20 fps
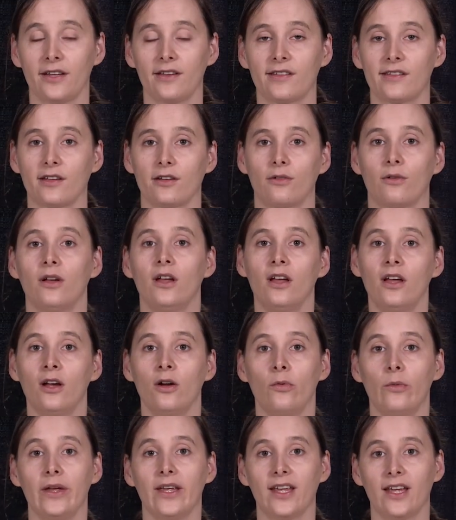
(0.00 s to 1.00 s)
So
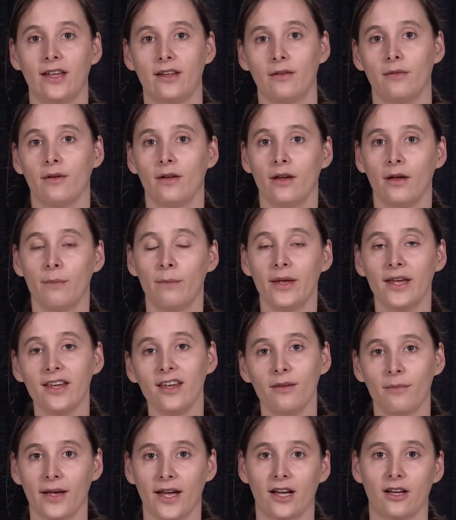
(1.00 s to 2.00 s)
we can
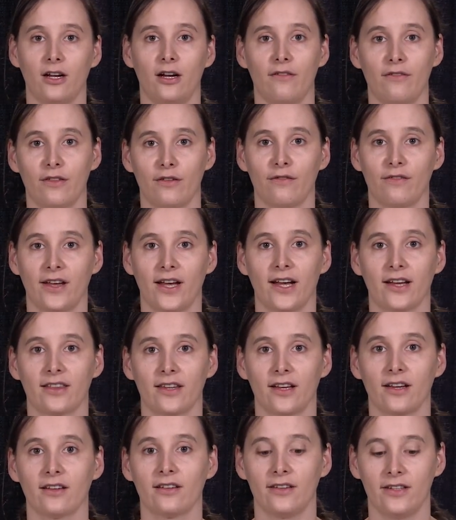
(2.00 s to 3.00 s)
piggyback off the fact
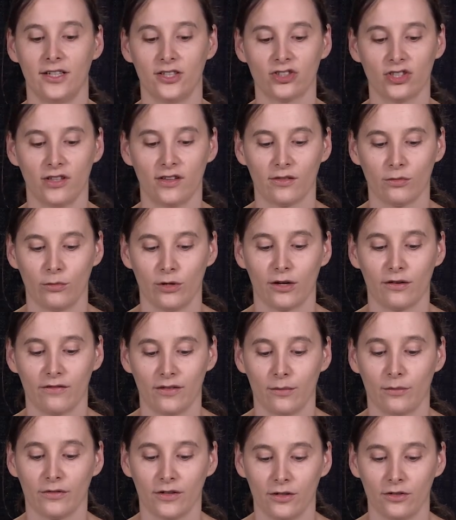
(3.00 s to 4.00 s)
that clinicians work
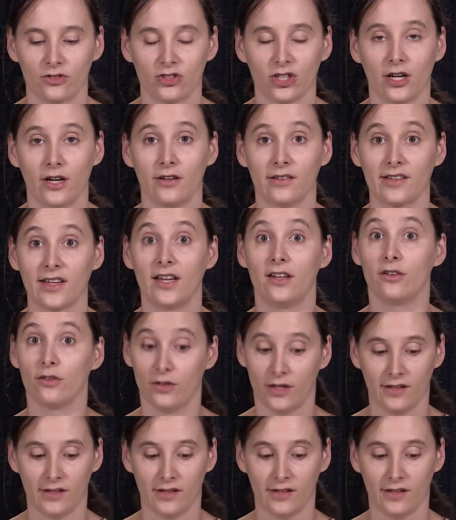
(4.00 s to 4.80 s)
from flowcharts and do the